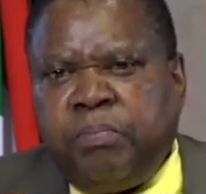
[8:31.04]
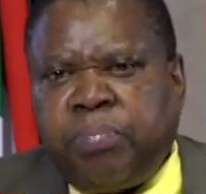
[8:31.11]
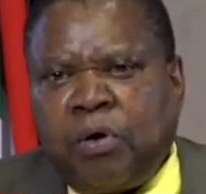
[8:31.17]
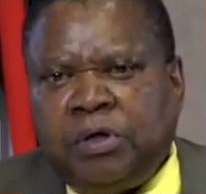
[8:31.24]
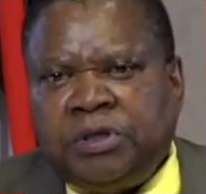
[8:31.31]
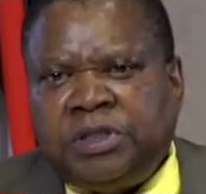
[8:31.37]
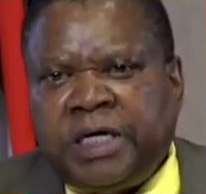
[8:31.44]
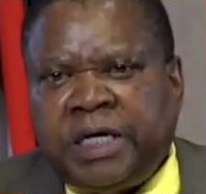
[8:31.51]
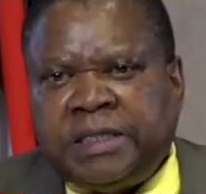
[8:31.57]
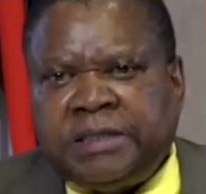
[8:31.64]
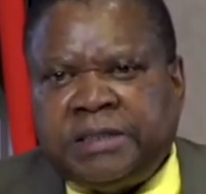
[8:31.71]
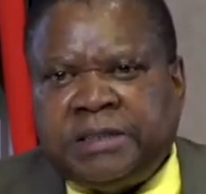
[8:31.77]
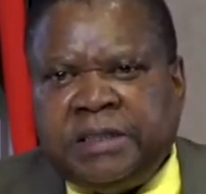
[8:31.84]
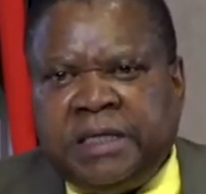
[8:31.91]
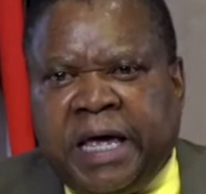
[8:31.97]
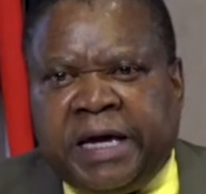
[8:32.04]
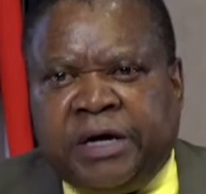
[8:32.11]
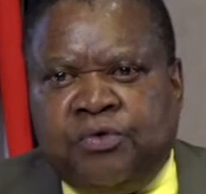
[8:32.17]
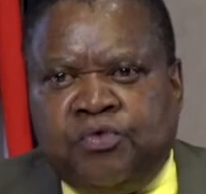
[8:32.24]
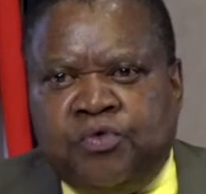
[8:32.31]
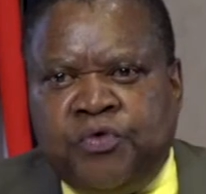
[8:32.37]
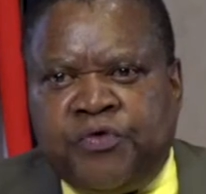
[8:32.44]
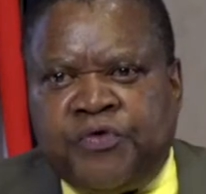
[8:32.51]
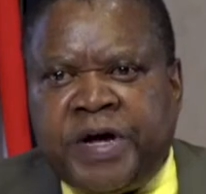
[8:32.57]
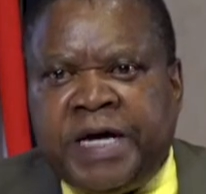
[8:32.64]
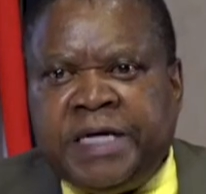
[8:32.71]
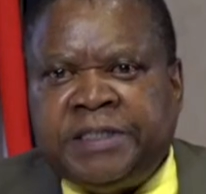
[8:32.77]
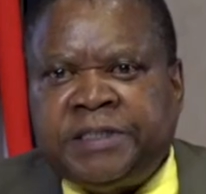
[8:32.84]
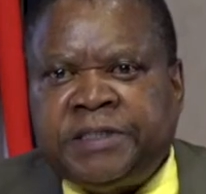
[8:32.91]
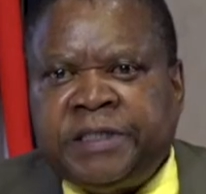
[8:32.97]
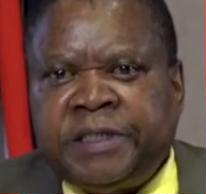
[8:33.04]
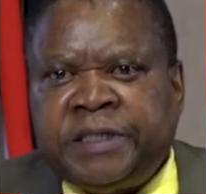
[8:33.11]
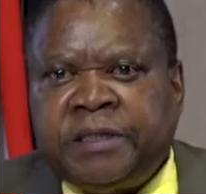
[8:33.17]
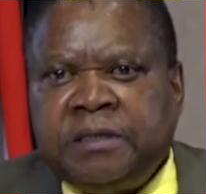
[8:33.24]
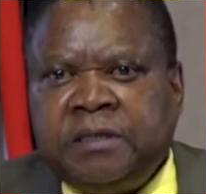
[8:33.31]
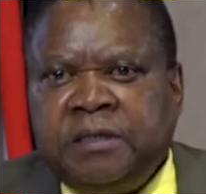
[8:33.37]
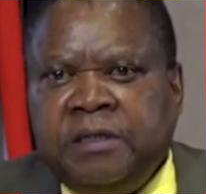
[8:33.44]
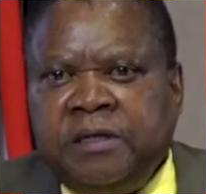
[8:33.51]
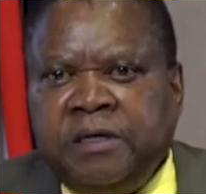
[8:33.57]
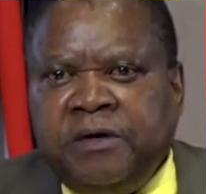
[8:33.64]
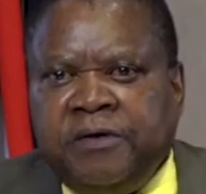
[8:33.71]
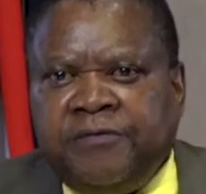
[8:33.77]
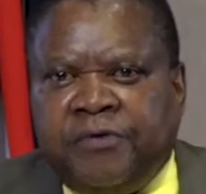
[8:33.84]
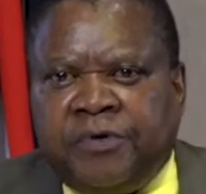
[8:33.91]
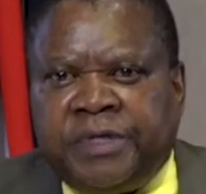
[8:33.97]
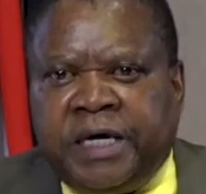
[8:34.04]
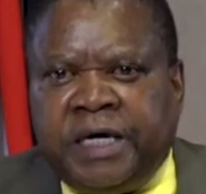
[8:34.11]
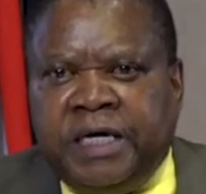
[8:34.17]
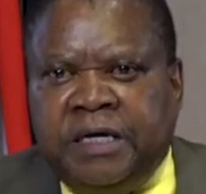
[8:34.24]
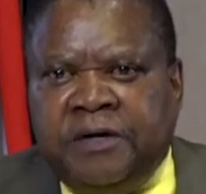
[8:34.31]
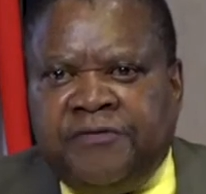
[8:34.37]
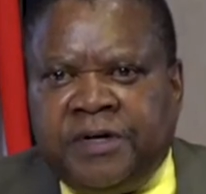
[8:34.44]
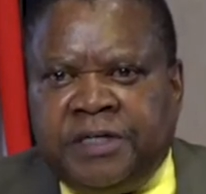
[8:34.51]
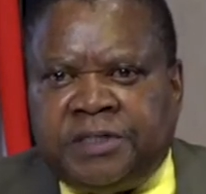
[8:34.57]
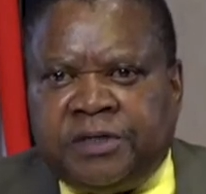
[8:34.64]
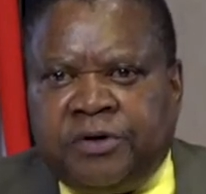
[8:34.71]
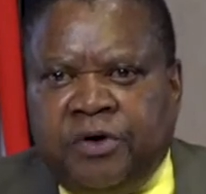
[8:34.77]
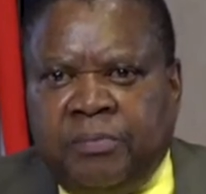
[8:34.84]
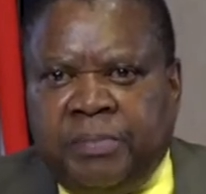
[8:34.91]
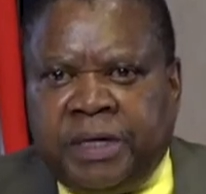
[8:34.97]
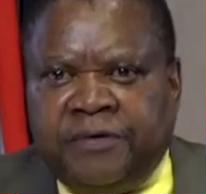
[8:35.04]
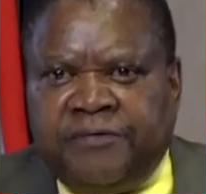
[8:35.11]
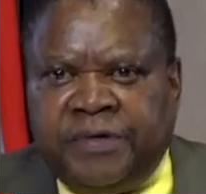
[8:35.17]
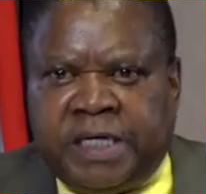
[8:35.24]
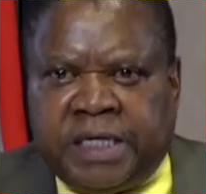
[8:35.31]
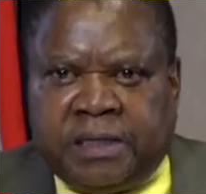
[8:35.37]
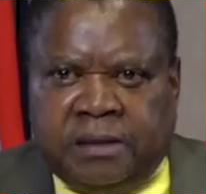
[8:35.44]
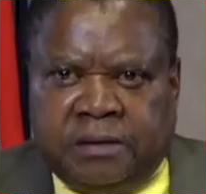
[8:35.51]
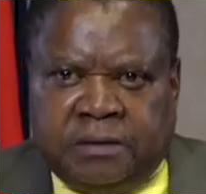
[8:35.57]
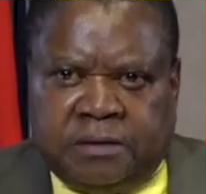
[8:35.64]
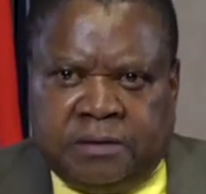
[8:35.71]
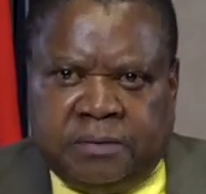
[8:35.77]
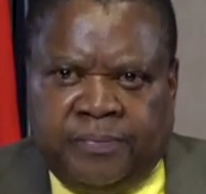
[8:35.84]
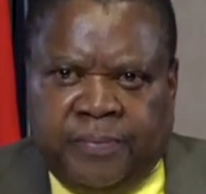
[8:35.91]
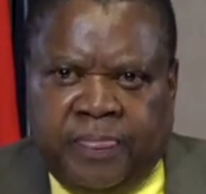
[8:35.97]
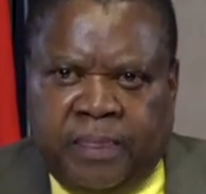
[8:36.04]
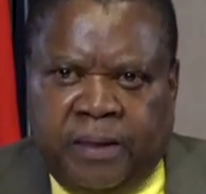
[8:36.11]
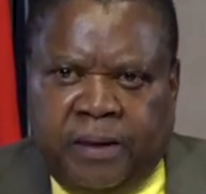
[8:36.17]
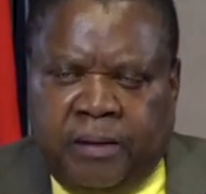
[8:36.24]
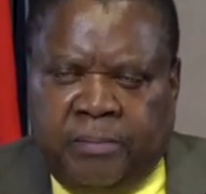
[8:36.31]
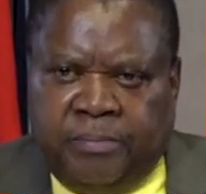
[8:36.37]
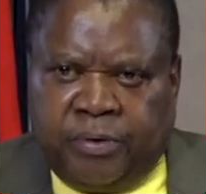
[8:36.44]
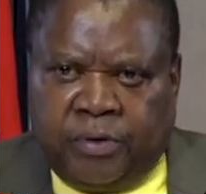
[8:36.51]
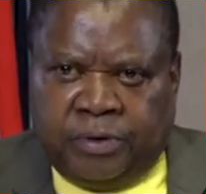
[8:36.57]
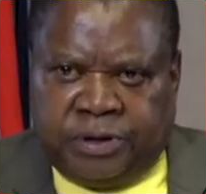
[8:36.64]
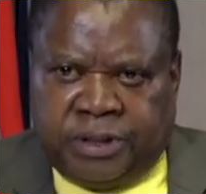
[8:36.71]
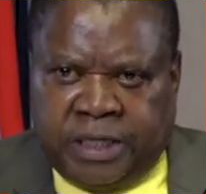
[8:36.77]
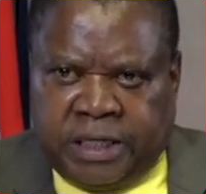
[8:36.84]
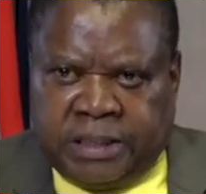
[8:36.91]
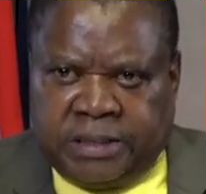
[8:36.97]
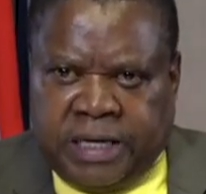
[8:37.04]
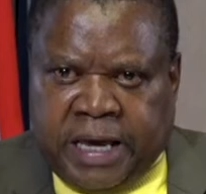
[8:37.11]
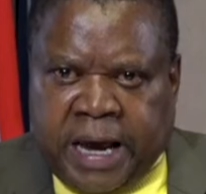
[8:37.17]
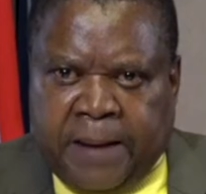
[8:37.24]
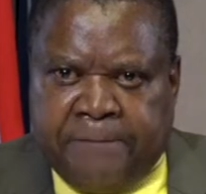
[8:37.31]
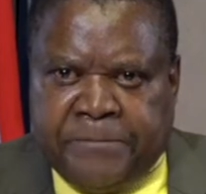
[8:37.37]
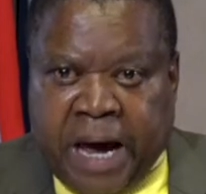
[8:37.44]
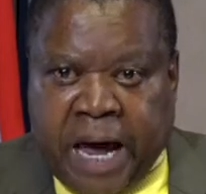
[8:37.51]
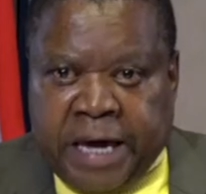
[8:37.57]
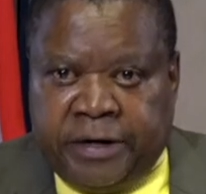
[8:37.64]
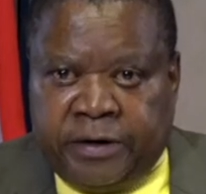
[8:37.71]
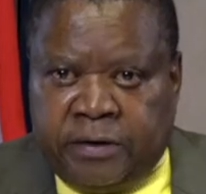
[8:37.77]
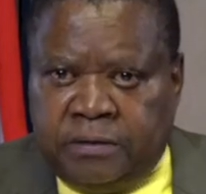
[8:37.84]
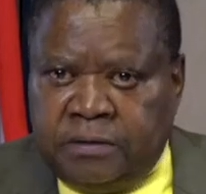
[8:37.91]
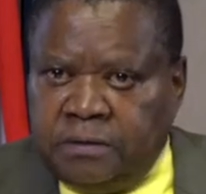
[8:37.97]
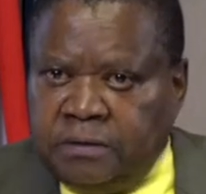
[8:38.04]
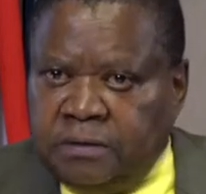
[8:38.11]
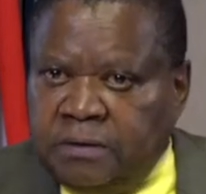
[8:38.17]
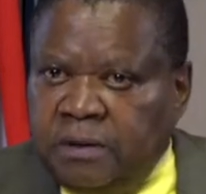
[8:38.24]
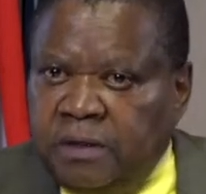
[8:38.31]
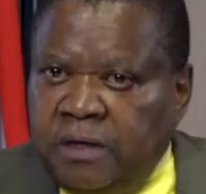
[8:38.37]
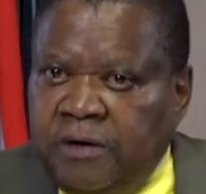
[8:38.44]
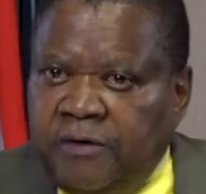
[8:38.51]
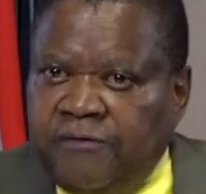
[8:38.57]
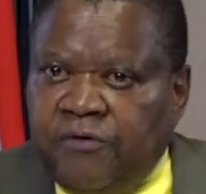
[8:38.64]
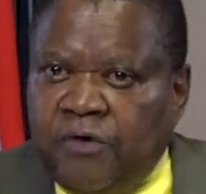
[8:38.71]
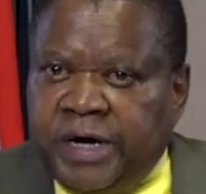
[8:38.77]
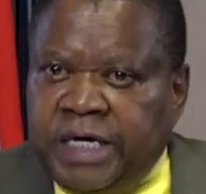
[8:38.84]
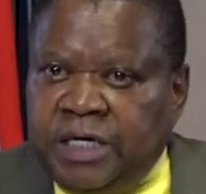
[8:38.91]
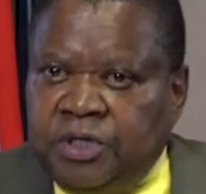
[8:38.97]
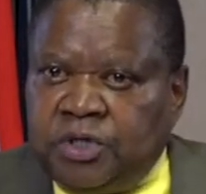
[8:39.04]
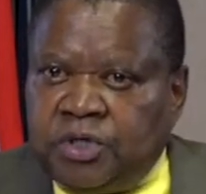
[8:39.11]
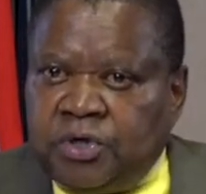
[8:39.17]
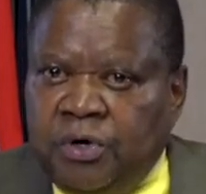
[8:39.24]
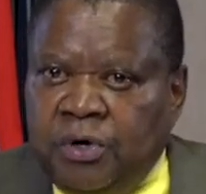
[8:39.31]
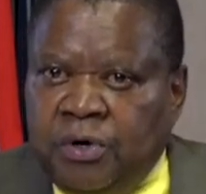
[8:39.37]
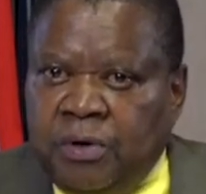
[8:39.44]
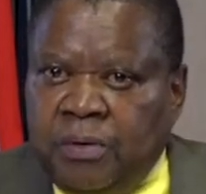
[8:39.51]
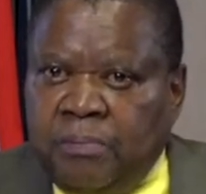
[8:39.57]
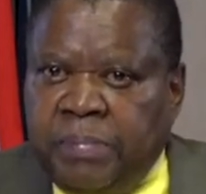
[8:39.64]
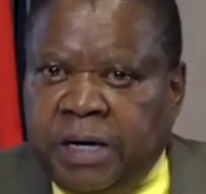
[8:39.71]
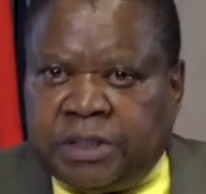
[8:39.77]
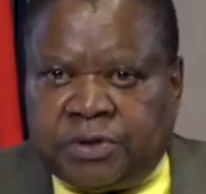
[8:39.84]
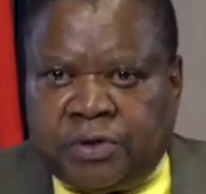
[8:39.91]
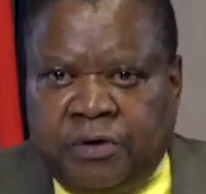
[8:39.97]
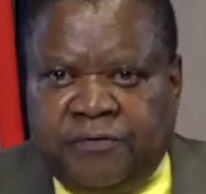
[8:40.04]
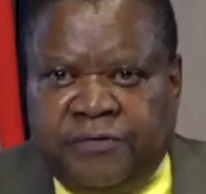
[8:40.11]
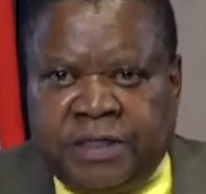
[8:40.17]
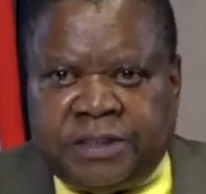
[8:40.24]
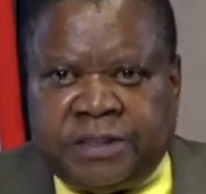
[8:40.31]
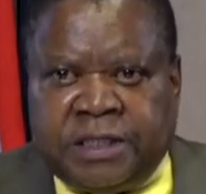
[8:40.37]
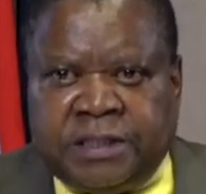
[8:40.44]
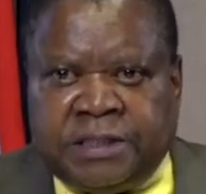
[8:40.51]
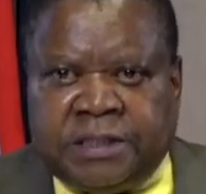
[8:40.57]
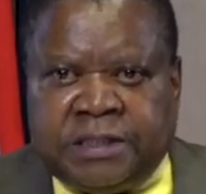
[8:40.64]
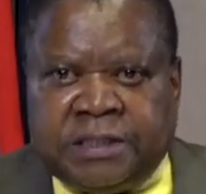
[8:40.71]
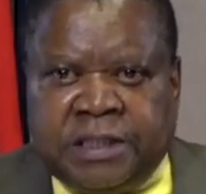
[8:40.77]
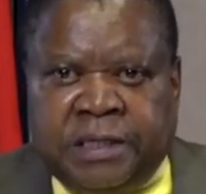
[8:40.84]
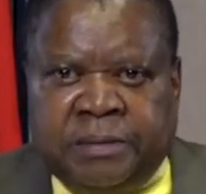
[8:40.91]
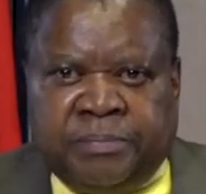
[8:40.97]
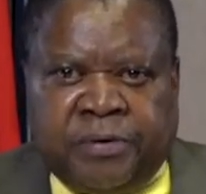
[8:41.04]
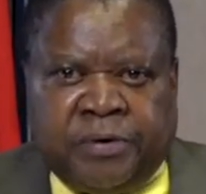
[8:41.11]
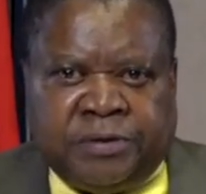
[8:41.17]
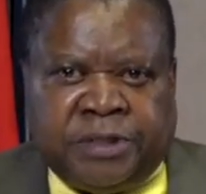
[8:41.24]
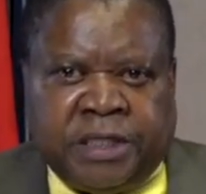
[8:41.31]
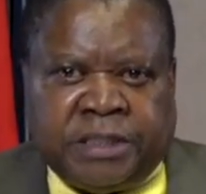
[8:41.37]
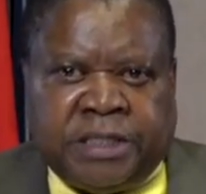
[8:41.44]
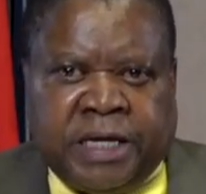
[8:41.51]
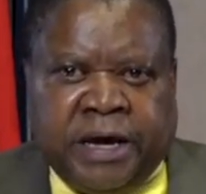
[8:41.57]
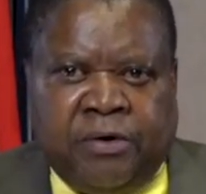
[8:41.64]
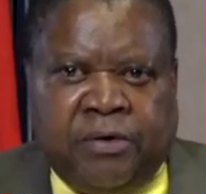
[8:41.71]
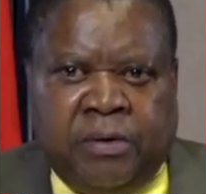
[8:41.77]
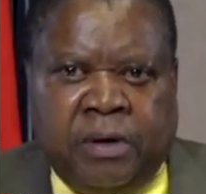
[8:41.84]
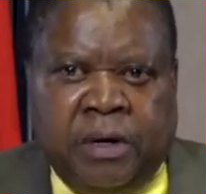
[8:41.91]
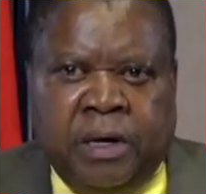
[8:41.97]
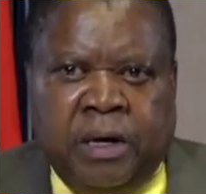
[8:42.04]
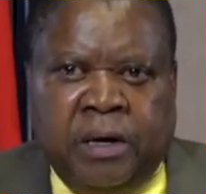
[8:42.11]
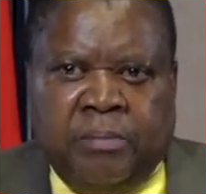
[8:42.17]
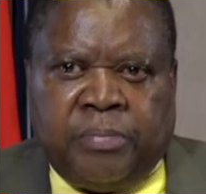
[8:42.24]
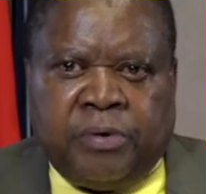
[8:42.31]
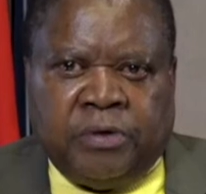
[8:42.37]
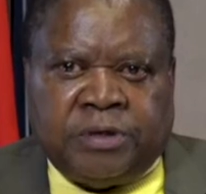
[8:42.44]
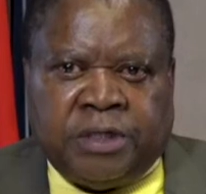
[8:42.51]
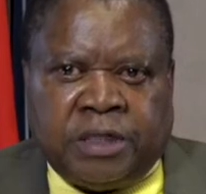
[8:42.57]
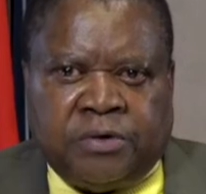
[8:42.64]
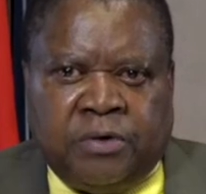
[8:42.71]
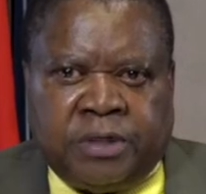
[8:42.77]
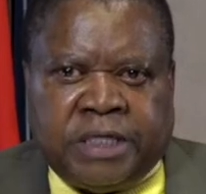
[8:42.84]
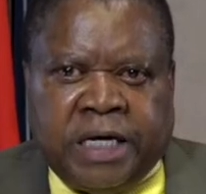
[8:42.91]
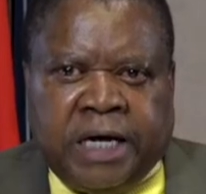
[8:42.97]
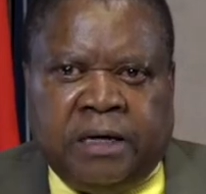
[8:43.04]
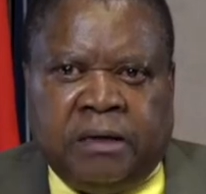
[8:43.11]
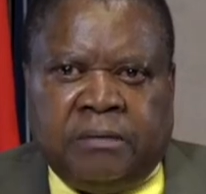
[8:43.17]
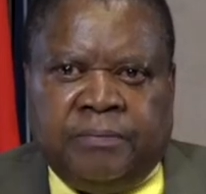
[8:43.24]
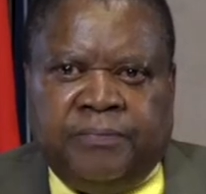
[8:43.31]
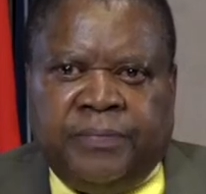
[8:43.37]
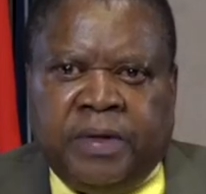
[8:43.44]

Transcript: projects like Hoofyster for the infantry combat vehicles, projects like Byro for inshore patrol vessels, and projects like Project Hotel